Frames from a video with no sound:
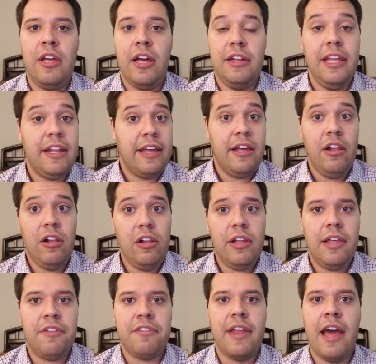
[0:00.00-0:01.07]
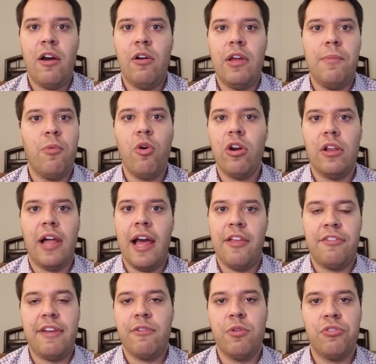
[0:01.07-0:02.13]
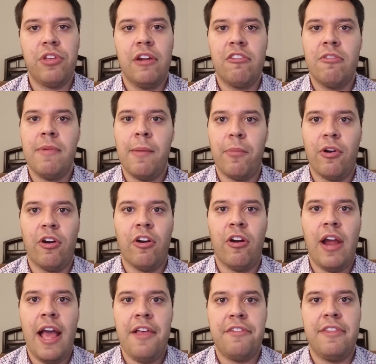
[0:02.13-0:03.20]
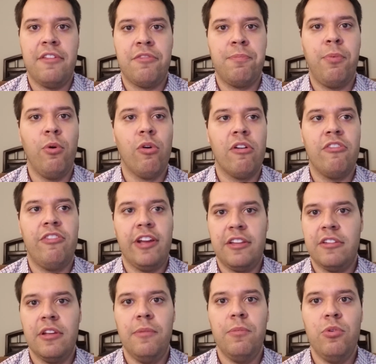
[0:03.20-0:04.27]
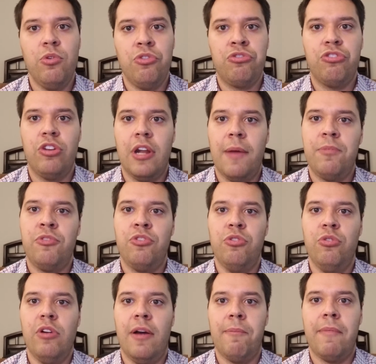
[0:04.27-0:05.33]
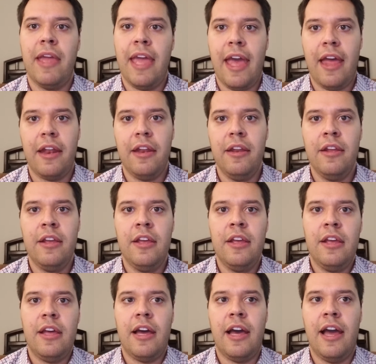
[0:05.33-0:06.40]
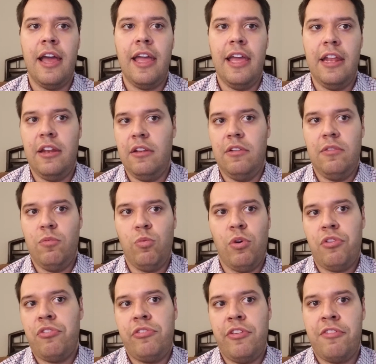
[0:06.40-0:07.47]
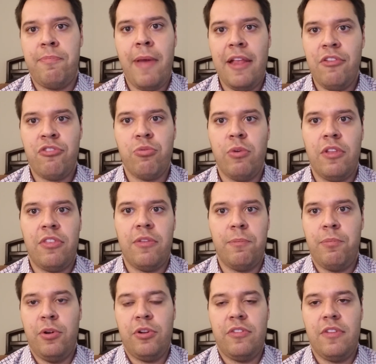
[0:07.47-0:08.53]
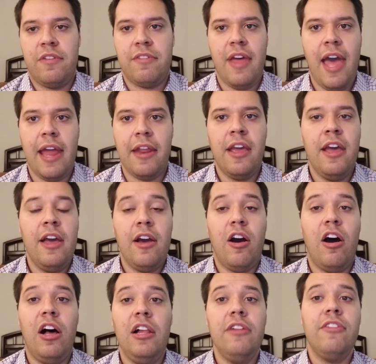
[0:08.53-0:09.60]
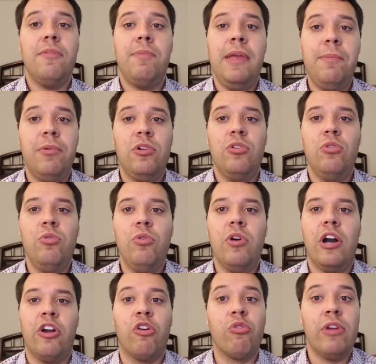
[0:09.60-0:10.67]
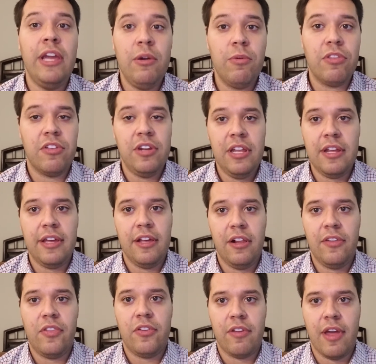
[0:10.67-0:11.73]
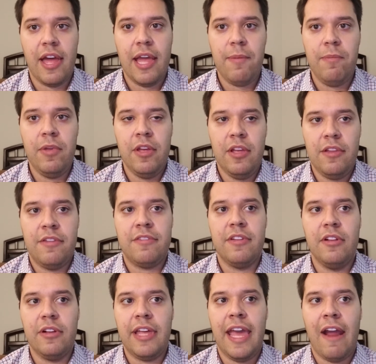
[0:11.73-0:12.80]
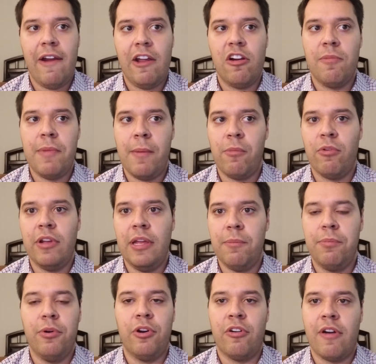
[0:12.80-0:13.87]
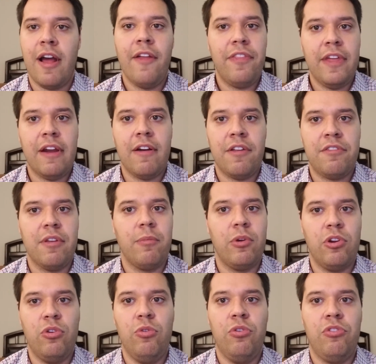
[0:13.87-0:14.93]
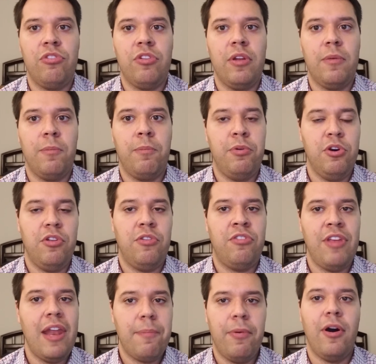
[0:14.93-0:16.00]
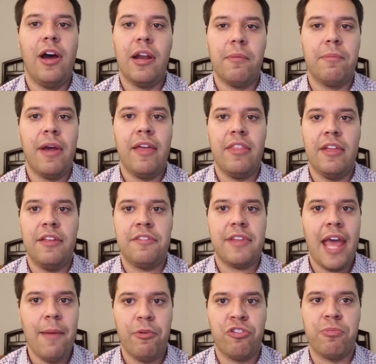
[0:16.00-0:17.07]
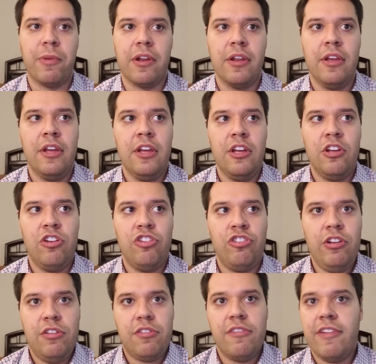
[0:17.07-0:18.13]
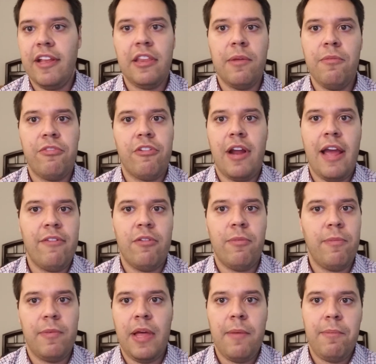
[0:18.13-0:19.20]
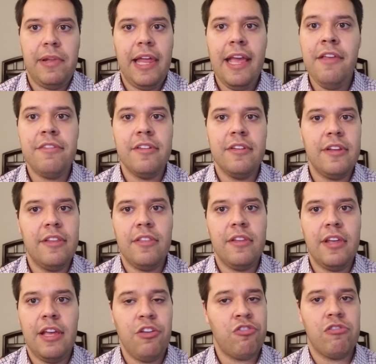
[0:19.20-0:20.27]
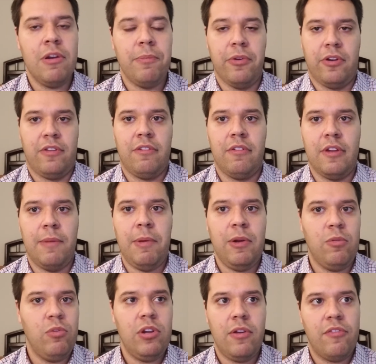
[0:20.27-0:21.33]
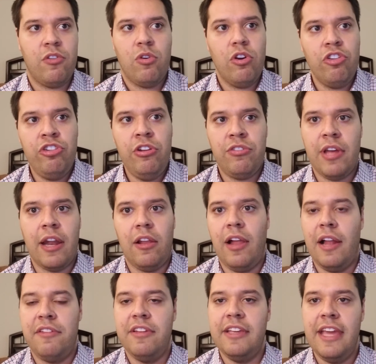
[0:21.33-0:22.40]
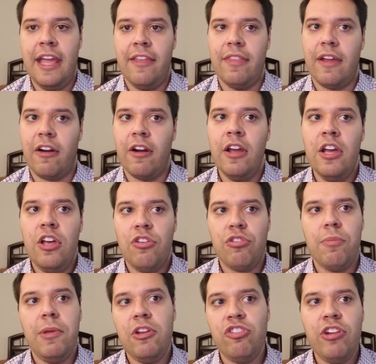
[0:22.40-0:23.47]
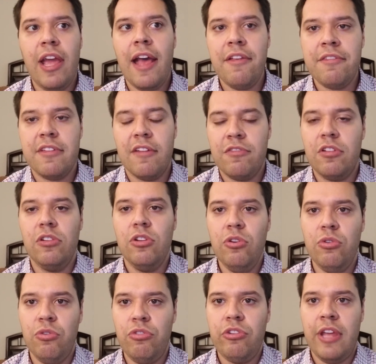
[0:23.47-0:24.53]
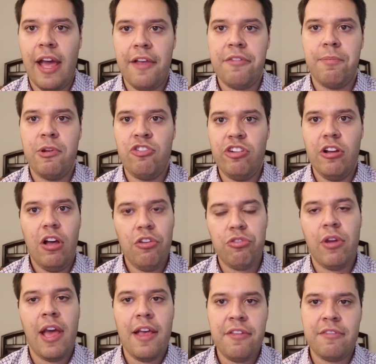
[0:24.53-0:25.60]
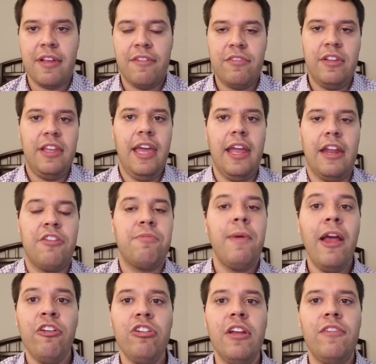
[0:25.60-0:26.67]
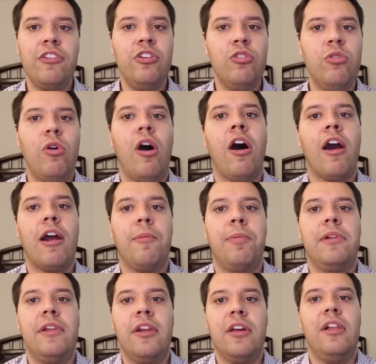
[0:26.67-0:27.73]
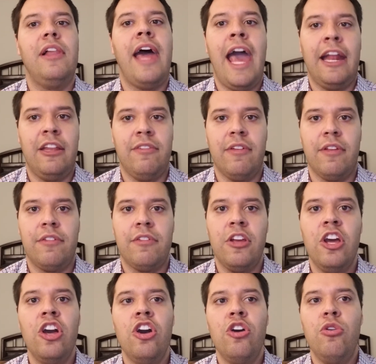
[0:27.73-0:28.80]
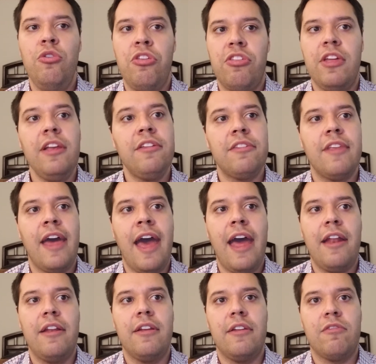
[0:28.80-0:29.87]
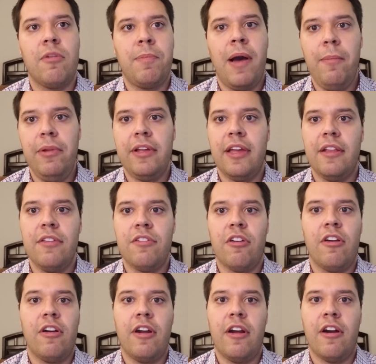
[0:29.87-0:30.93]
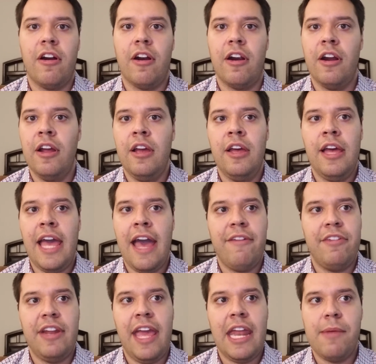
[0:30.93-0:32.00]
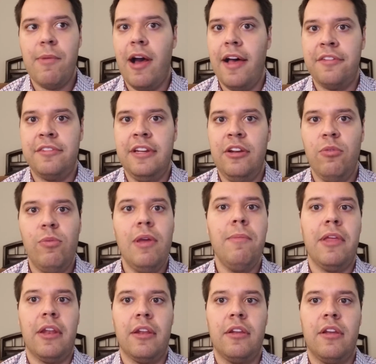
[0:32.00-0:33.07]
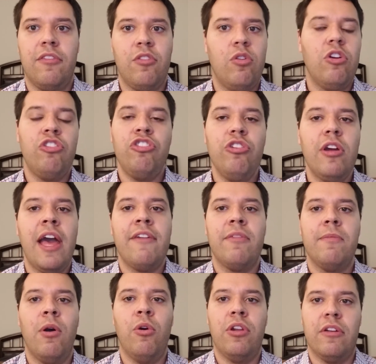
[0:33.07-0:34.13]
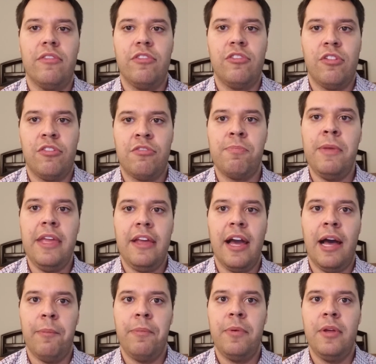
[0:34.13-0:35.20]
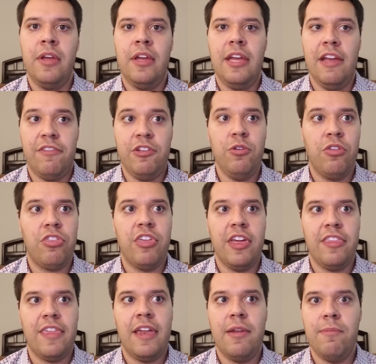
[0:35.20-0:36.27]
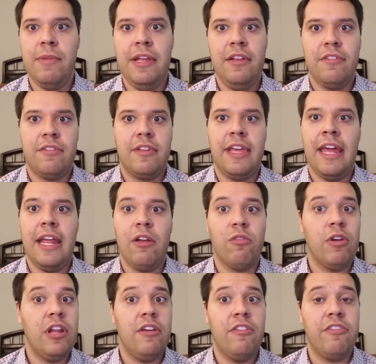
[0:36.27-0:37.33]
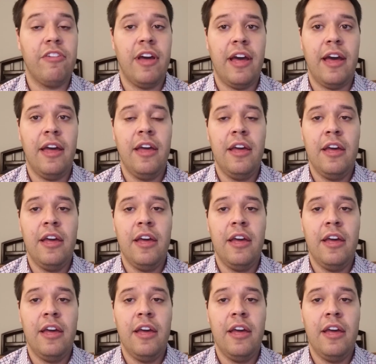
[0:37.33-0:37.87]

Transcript: Anita Hill is now immortalized. Everyone's going to remember her as this poor victim who stood up to a man was dispensed with and put to the side. All of the people who agreed with Anita Hill at the time still carry her memory and put her out there as someone who was set upon by the establishment. She's a victim forever emblazoned in the history books. I mean, of course she's got a lot to gain there. So, I mean, she has stuff to lose, yes, but she also has stuff to gain, especially if you are a political activist who thinks that Republicans have an animosity to women. Of course you have a motive to speak up. If you think that it means getting rid of a